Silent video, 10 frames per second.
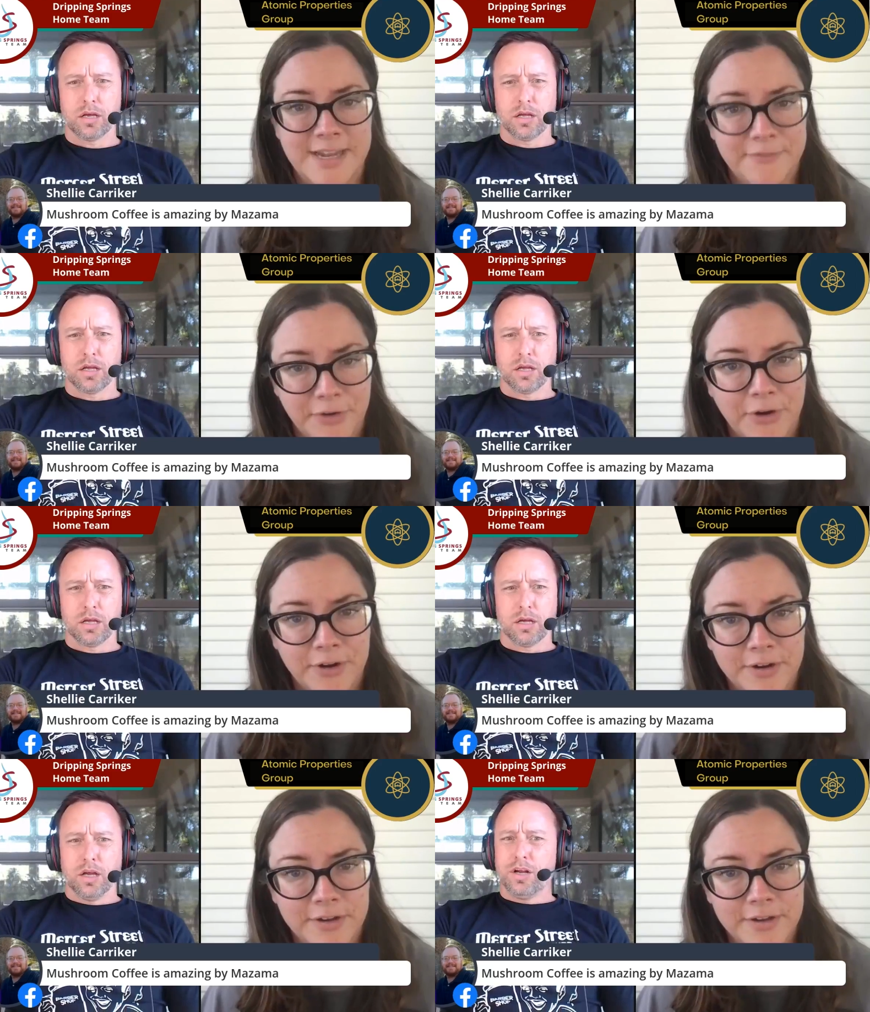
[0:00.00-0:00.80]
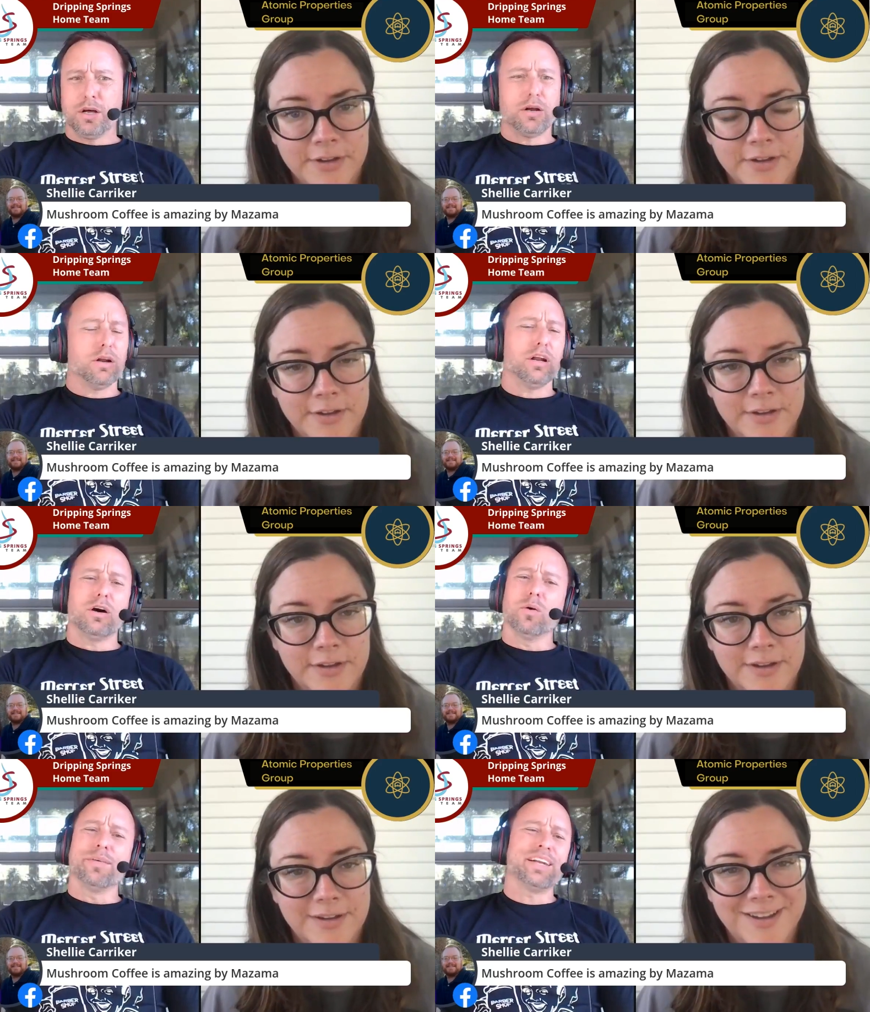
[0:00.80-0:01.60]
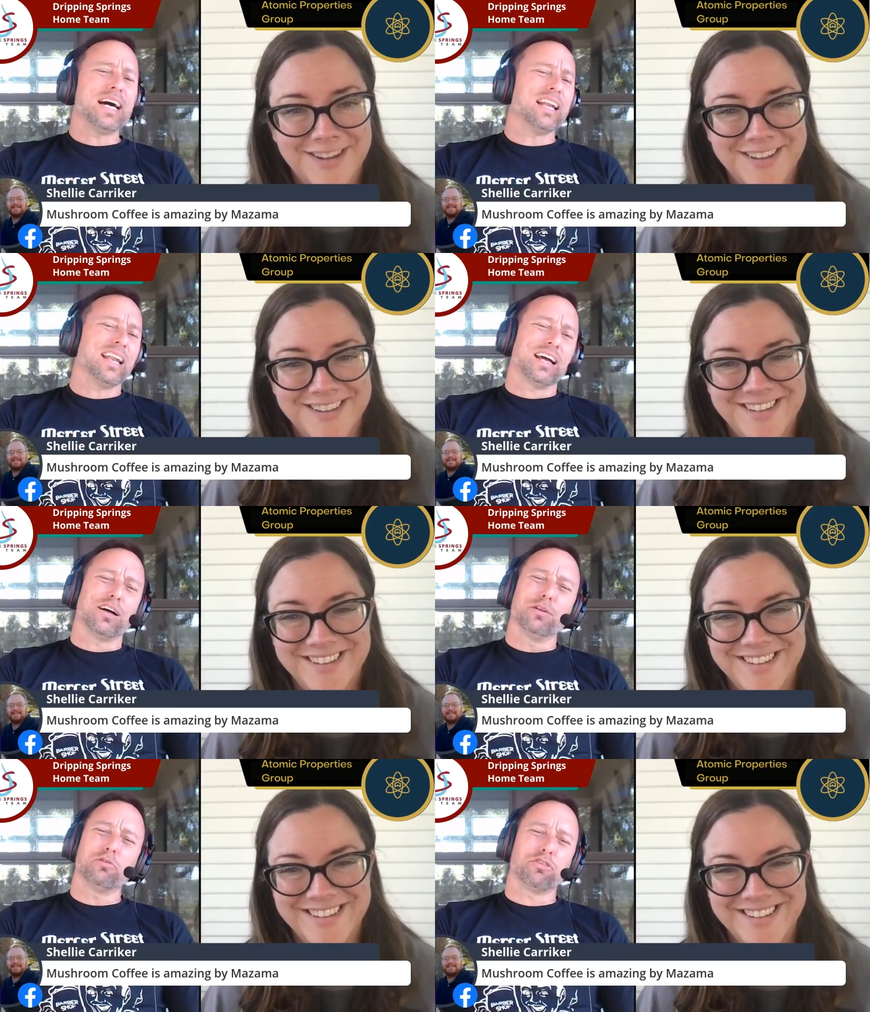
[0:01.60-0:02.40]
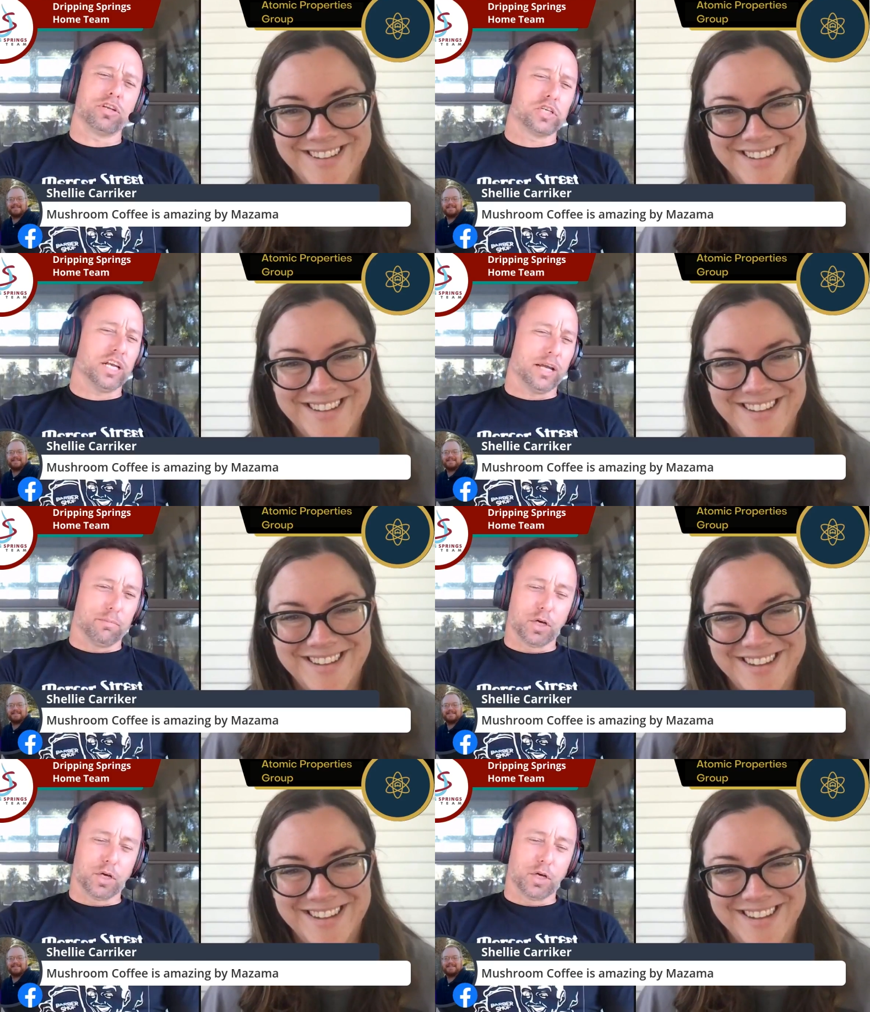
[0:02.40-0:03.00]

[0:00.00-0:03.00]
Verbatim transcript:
Speaker 1: Denver. No, no, no, no, not like hallucinogenic